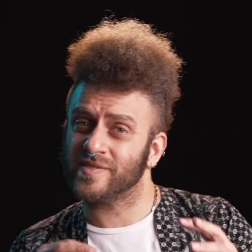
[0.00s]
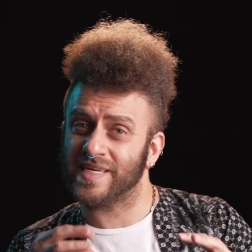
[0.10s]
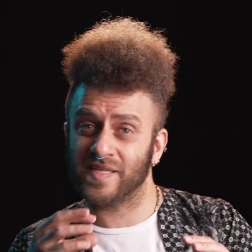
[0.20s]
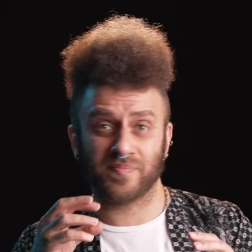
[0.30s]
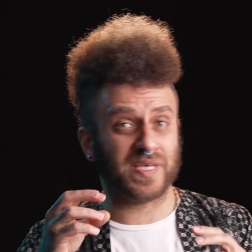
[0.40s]

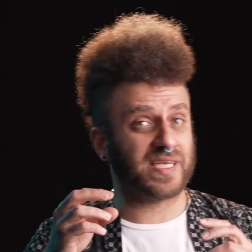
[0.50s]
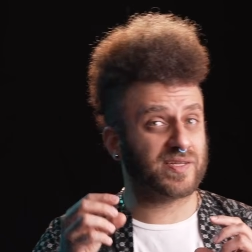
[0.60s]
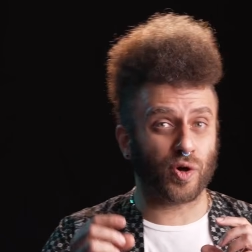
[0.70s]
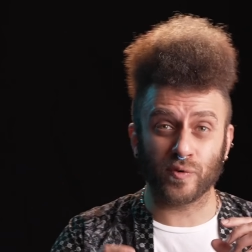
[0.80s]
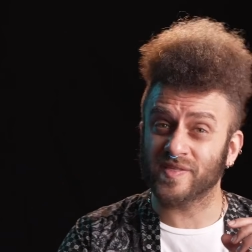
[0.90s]
it being
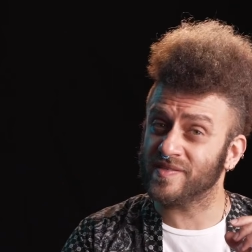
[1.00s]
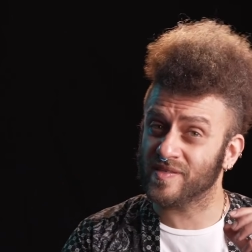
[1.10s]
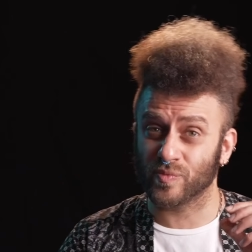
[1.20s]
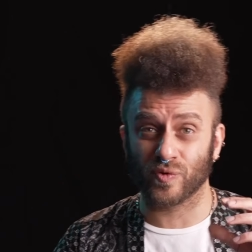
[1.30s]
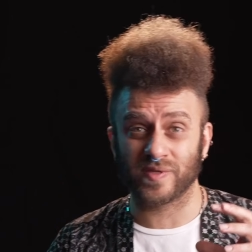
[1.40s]

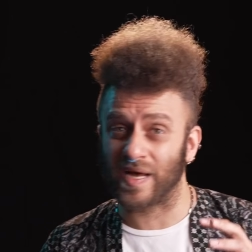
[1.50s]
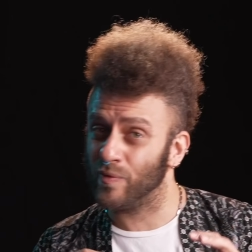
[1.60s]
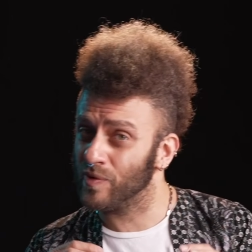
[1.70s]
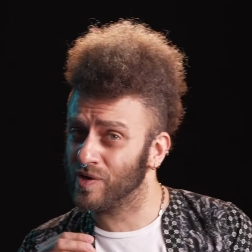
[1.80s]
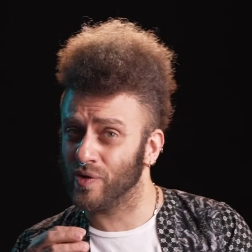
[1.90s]
noticeable that
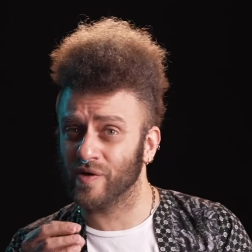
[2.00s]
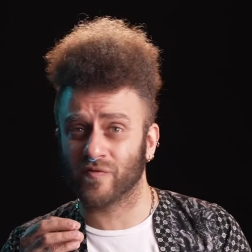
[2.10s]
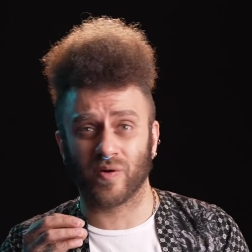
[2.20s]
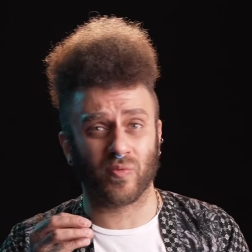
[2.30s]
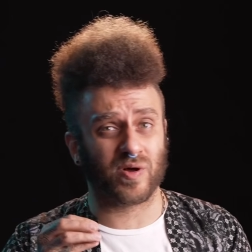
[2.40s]
we're going
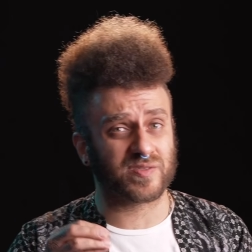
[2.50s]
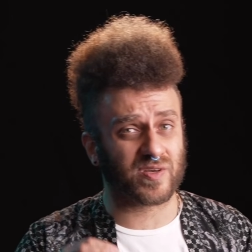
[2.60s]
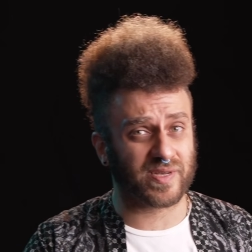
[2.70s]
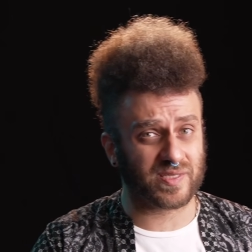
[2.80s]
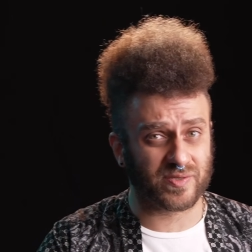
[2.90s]
from one
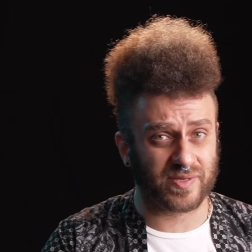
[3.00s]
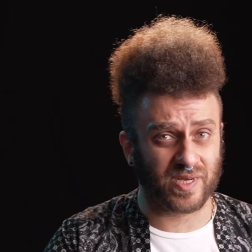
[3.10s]
song into the